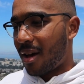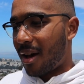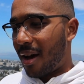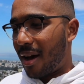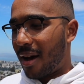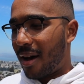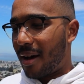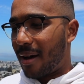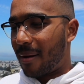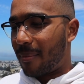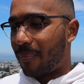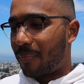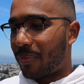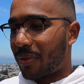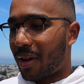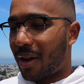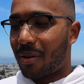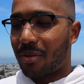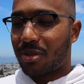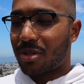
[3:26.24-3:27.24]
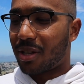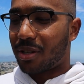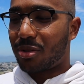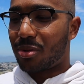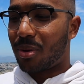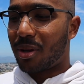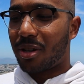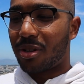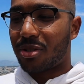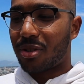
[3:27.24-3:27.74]
I was like,
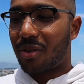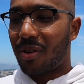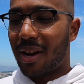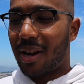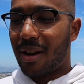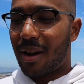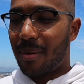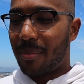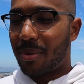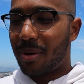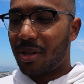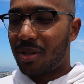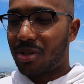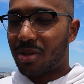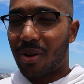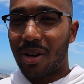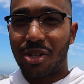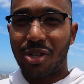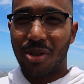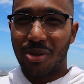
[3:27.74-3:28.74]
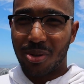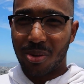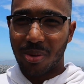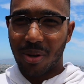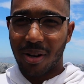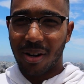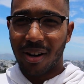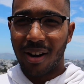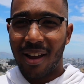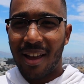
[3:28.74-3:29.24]
Twitter's a great company, so I chose
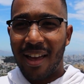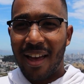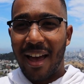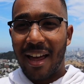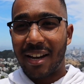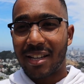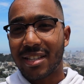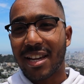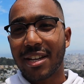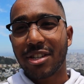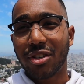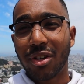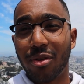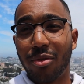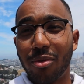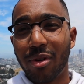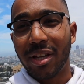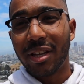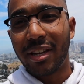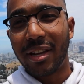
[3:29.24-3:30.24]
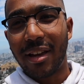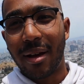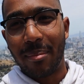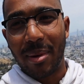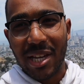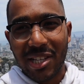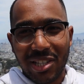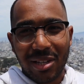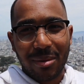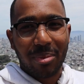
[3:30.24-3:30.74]
Twitter. And it's actually a really
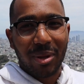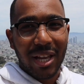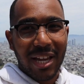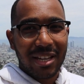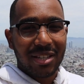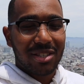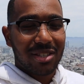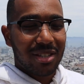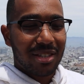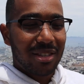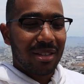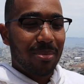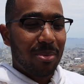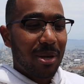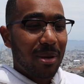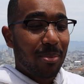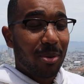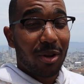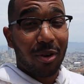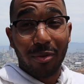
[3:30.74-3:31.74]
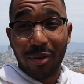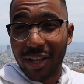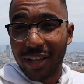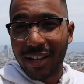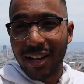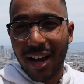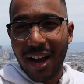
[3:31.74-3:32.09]
amazing place. The people are really